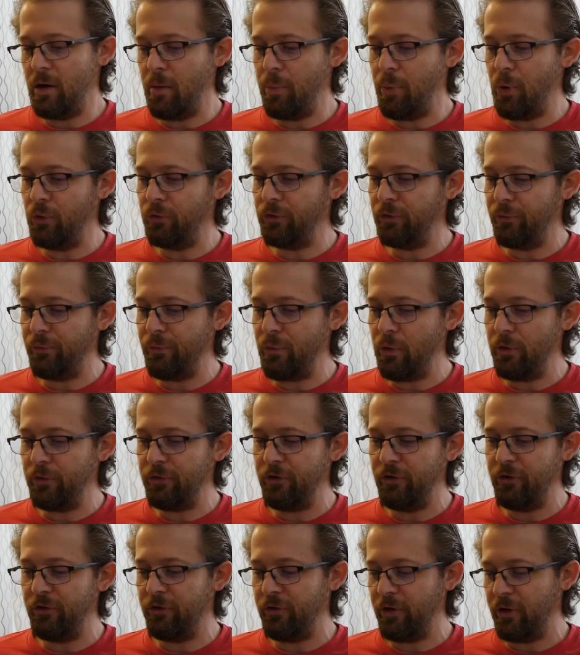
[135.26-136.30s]
opposing
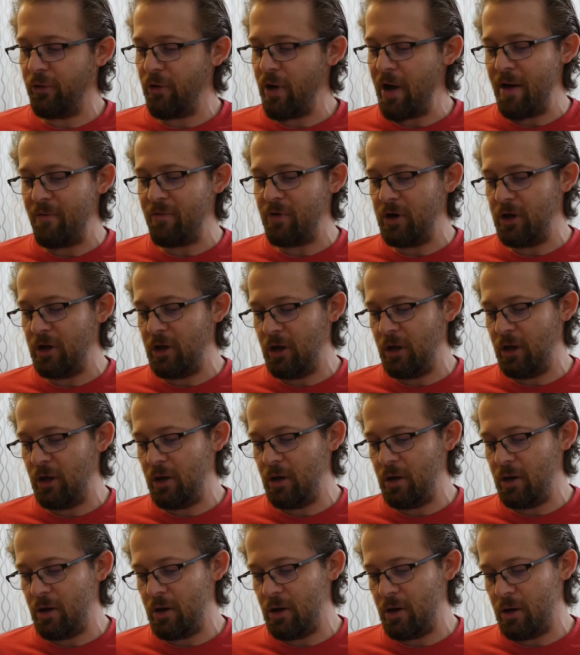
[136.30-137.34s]
forces like
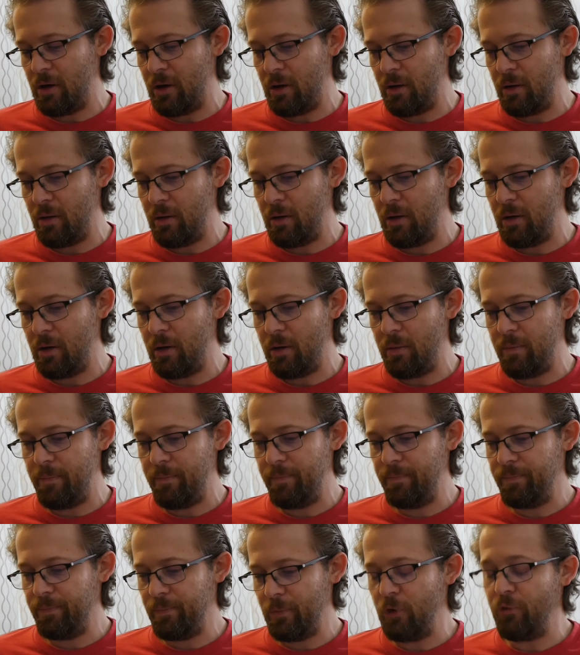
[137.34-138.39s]
gravity or
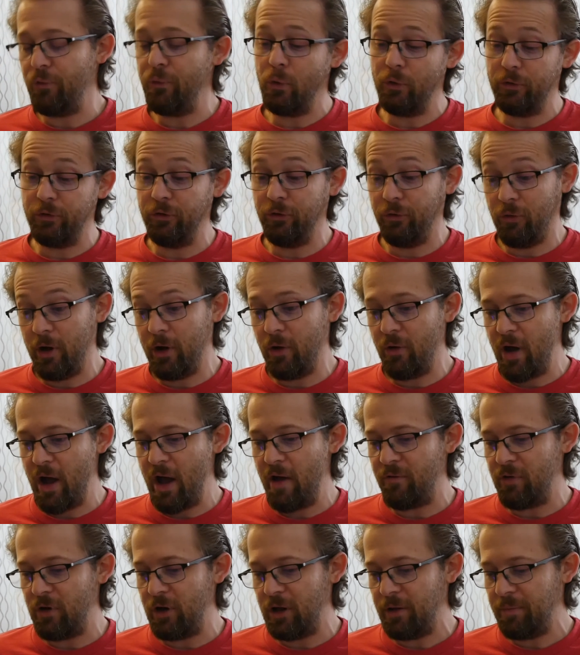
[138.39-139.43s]
forces like
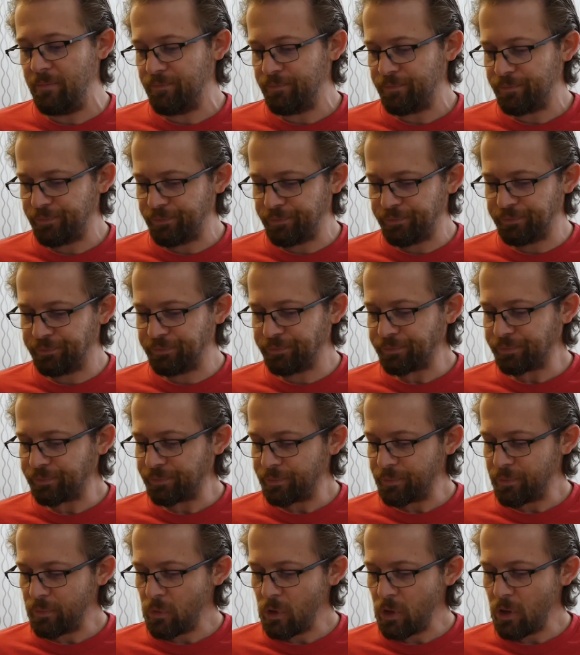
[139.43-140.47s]
gravity.
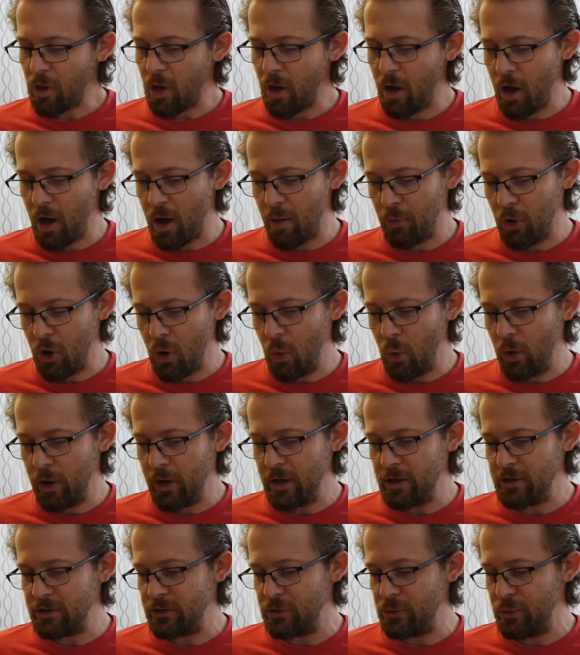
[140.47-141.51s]
Going
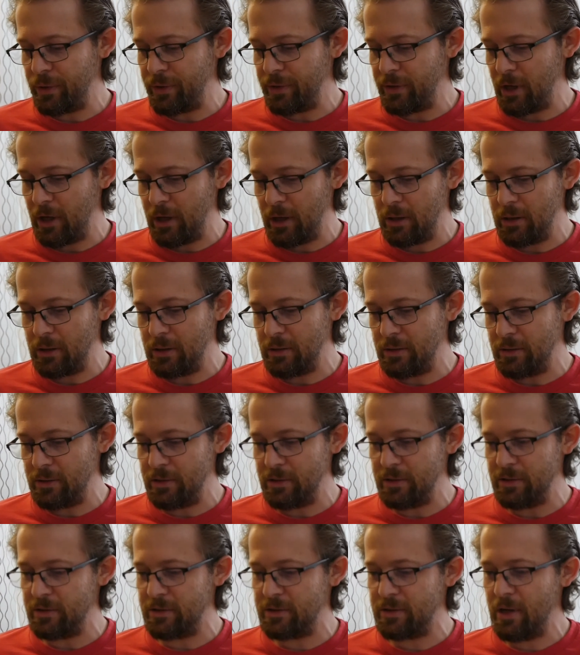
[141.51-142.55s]
into
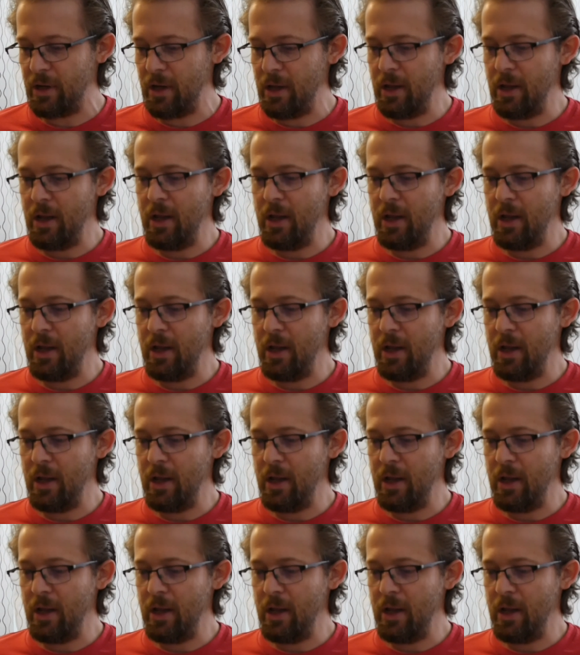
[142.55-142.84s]
things